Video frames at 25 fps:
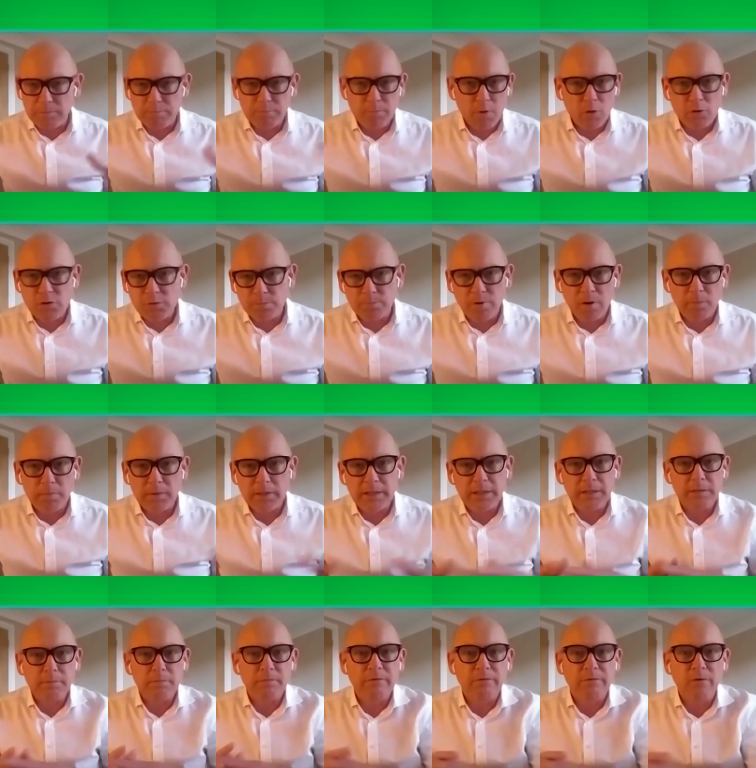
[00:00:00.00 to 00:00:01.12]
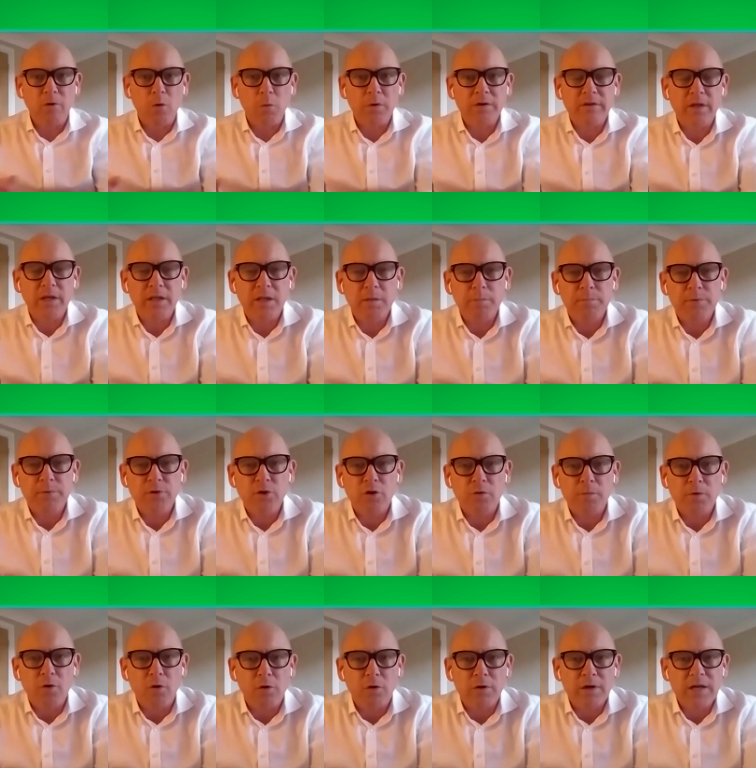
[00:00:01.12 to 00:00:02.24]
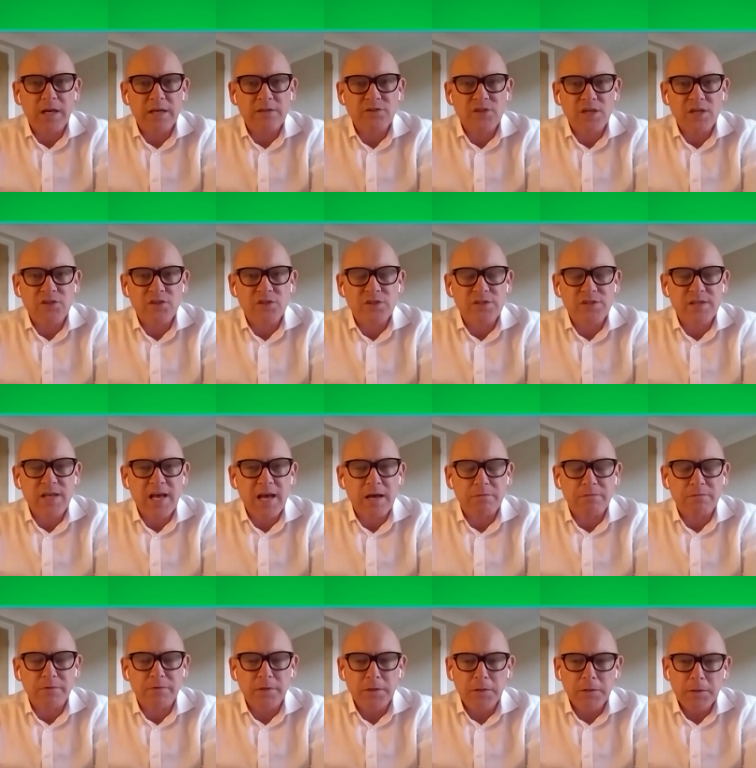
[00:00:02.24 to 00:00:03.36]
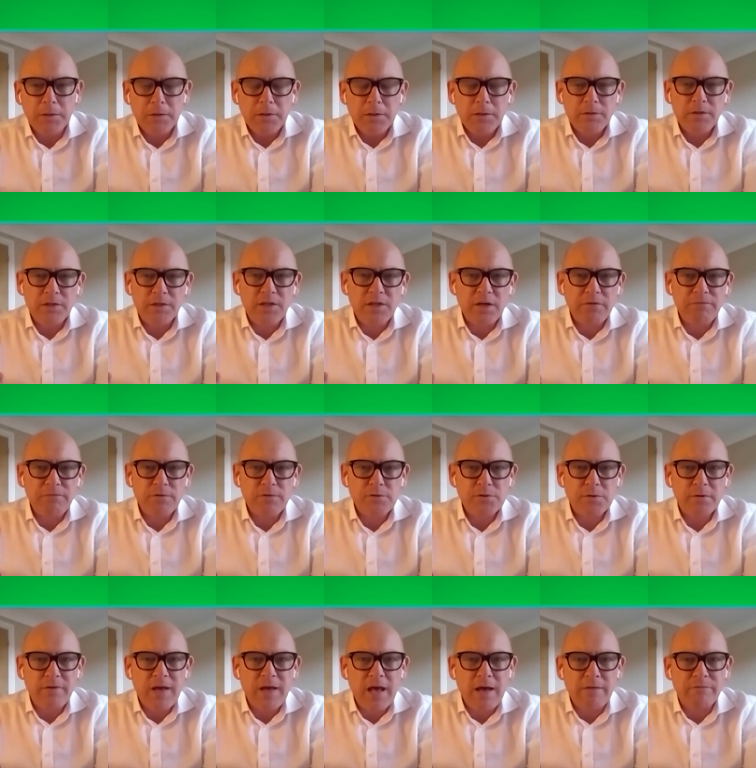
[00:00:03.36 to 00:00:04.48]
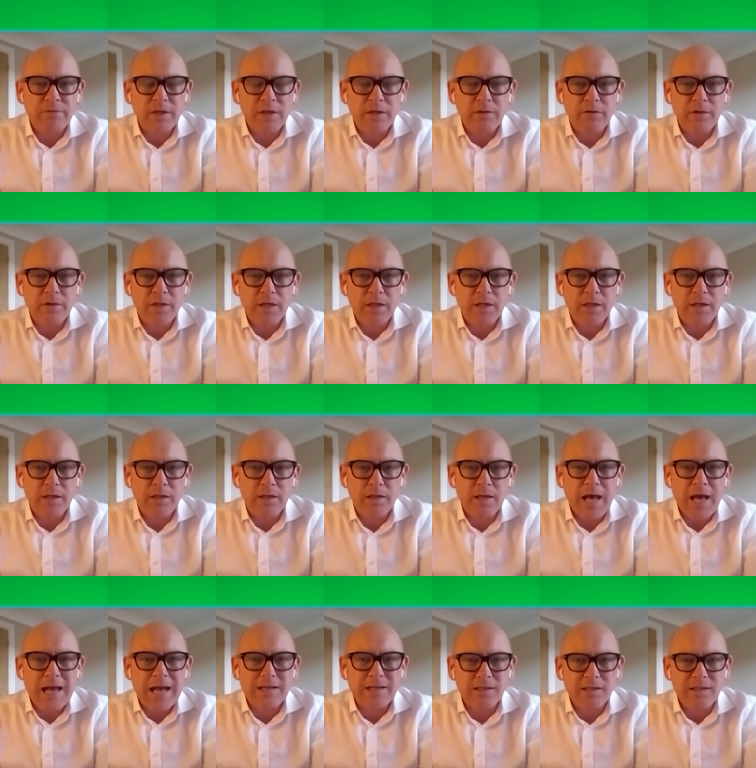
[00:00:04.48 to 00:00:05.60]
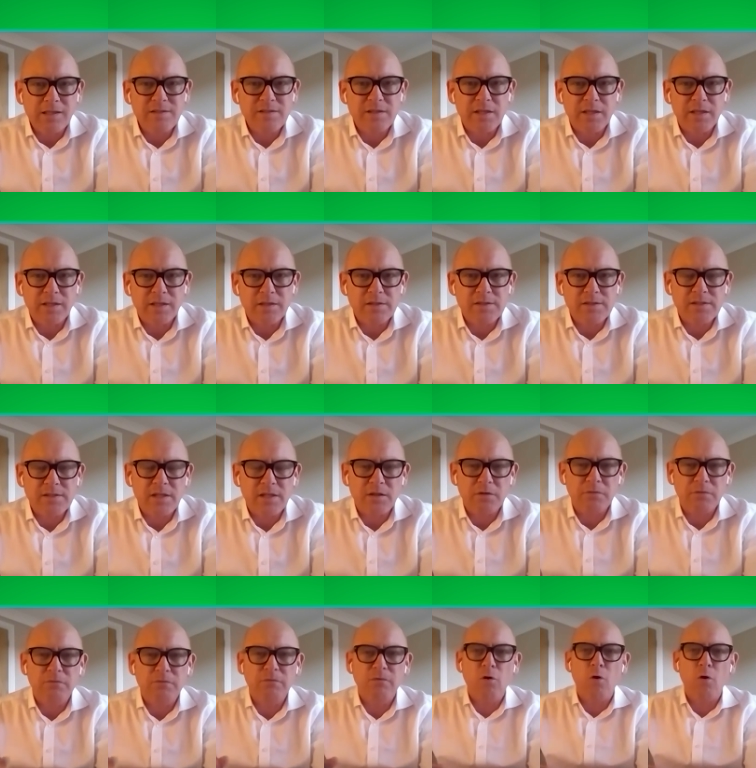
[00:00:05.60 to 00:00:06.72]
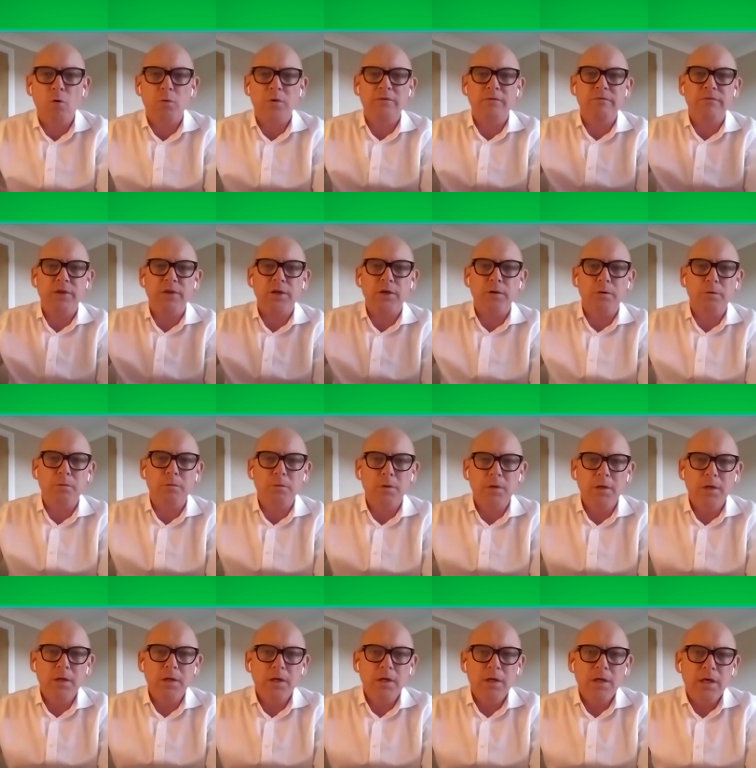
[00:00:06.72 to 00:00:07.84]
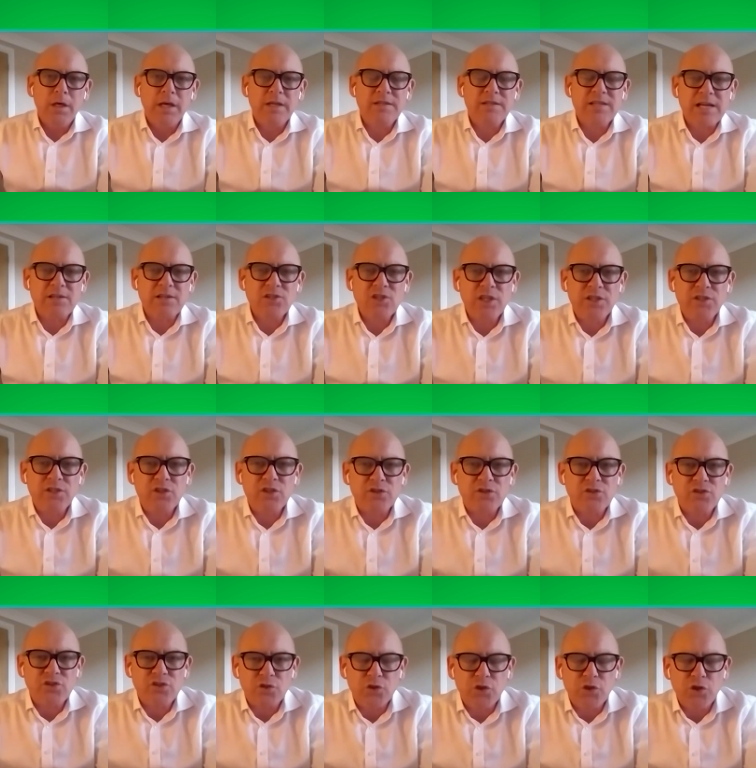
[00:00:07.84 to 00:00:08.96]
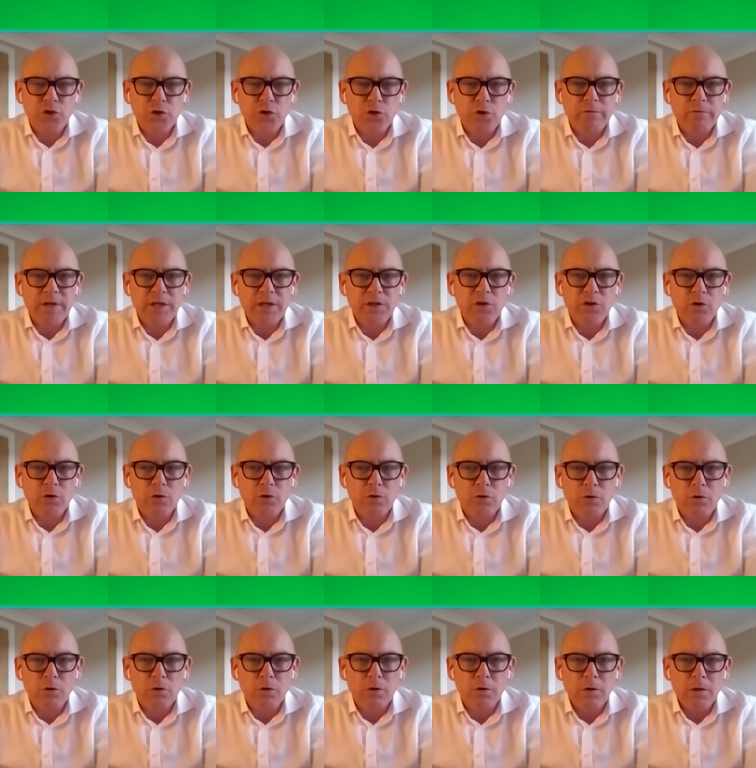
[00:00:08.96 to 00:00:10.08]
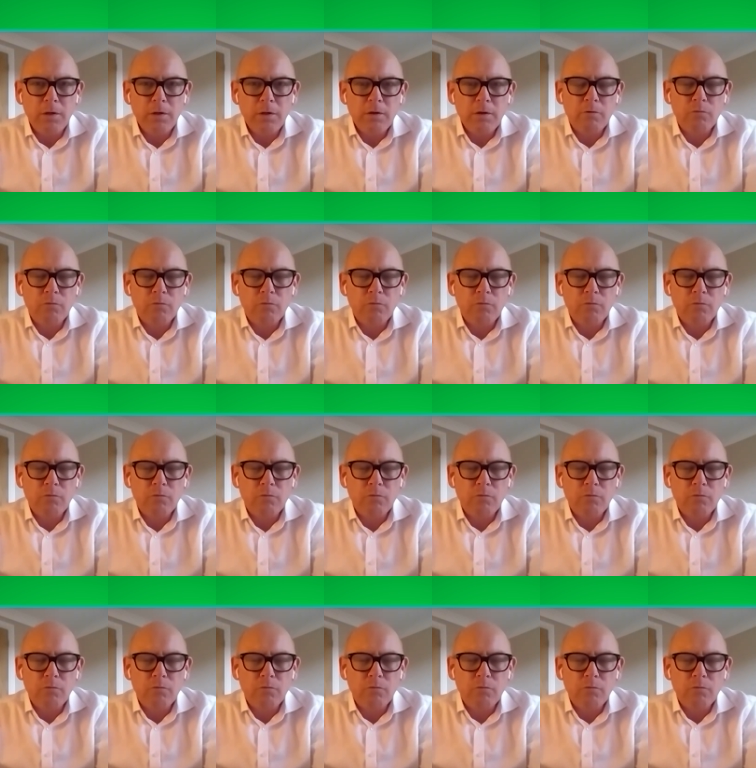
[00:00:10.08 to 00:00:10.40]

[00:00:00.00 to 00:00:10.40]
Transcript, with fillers: that most probably forward-thinking procurement organizations have. The difference of having the analytics and the forward view is actually you're securing your